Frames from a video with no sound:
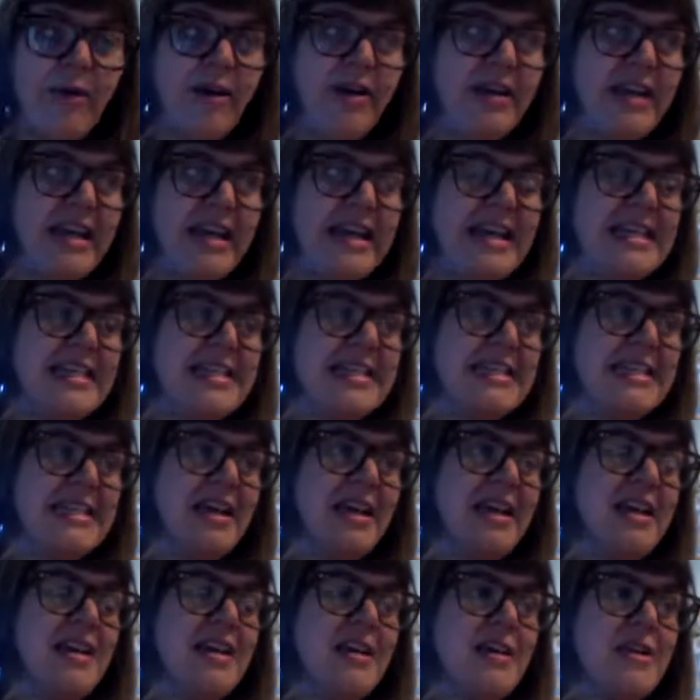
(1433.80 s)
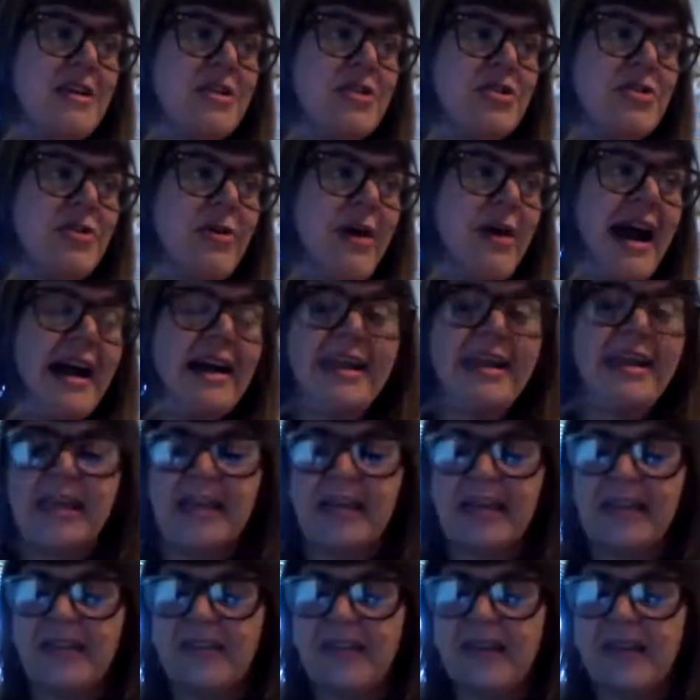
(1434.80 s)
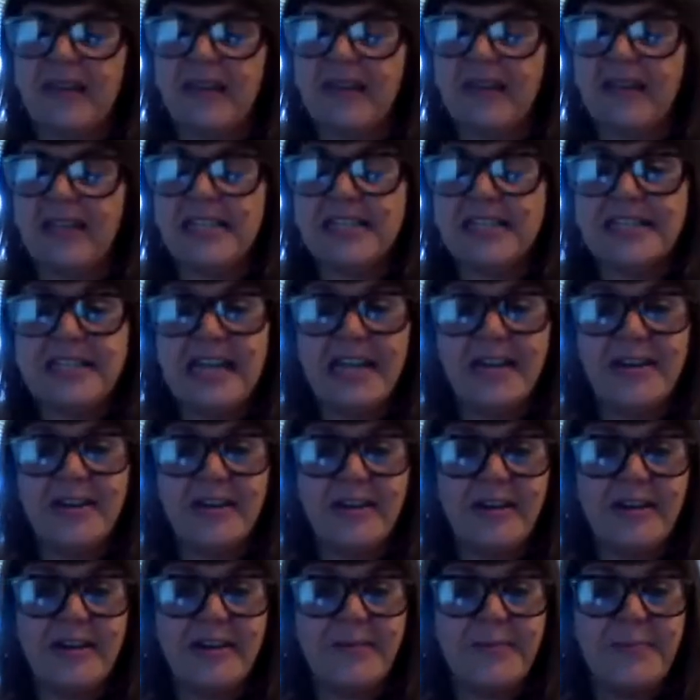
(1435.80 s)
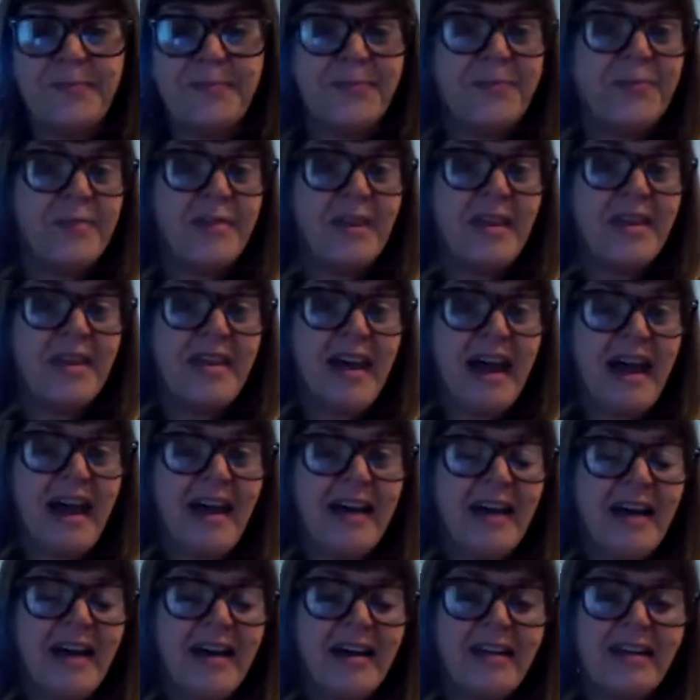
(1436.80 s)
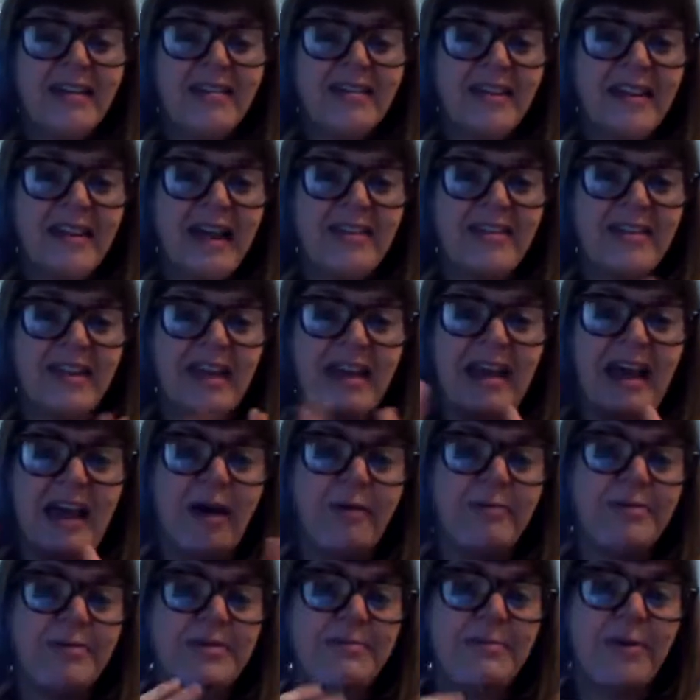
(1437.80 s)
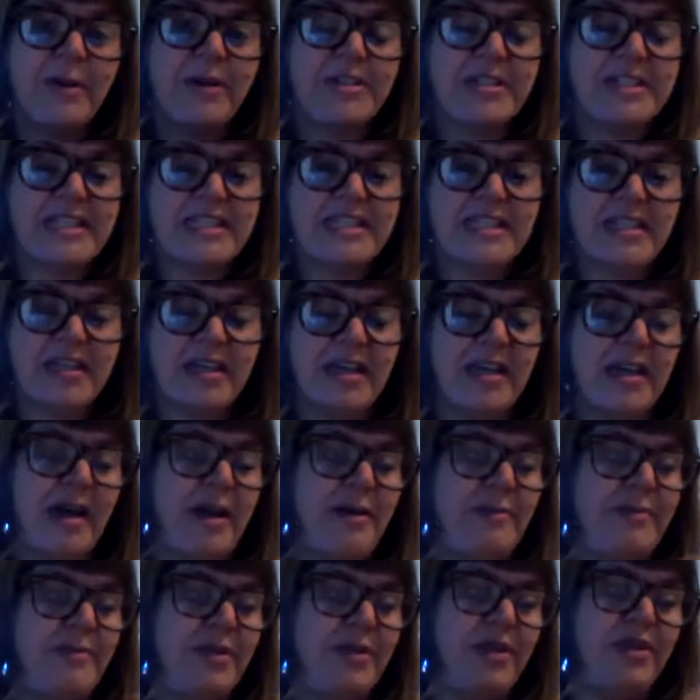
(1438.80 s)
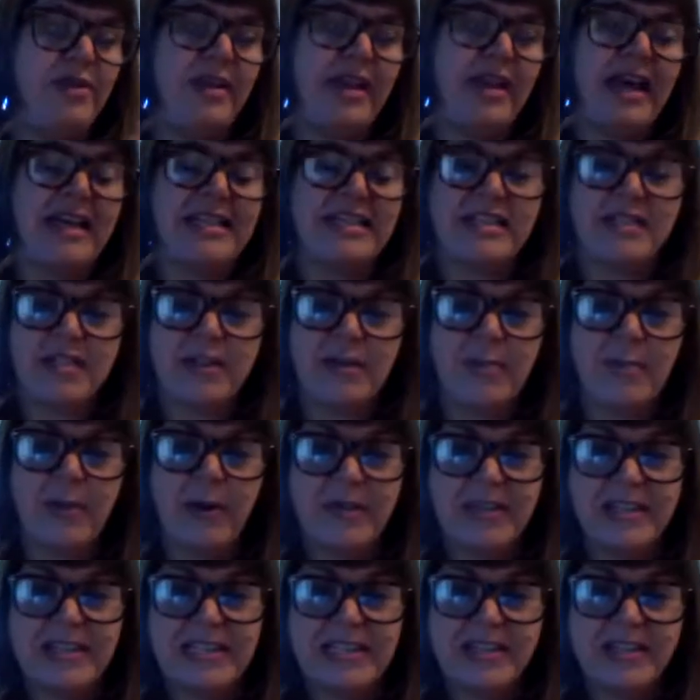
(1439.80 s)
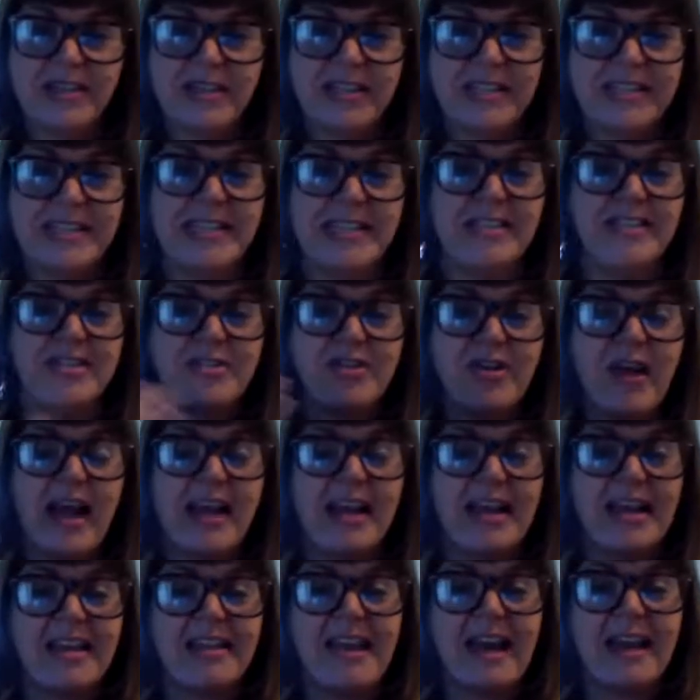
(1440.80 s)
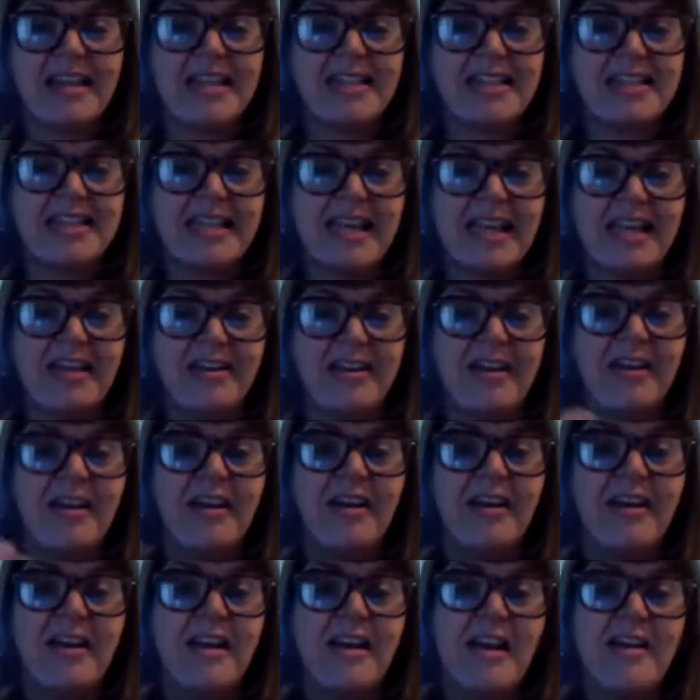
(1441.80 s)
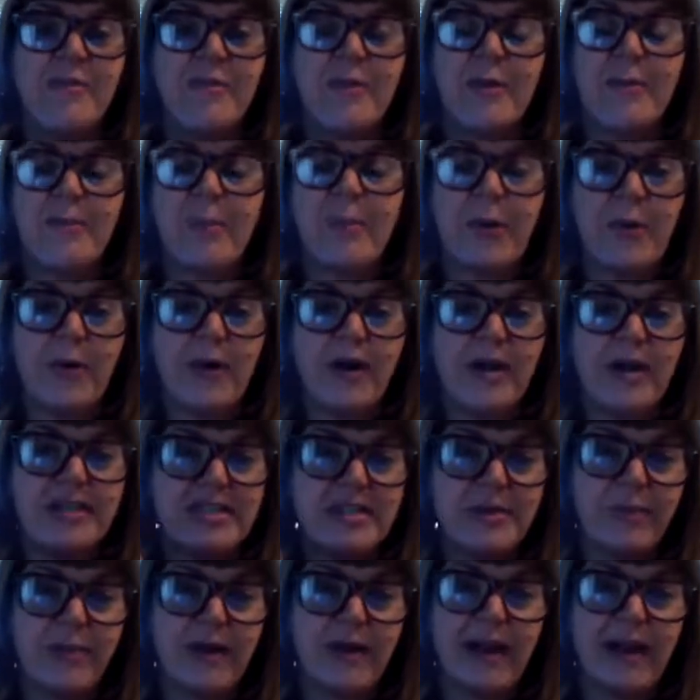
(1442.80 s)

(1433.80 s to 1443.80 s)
work is tracking the container that they helped purchase, that has the purchased goods, and tracking that container from port to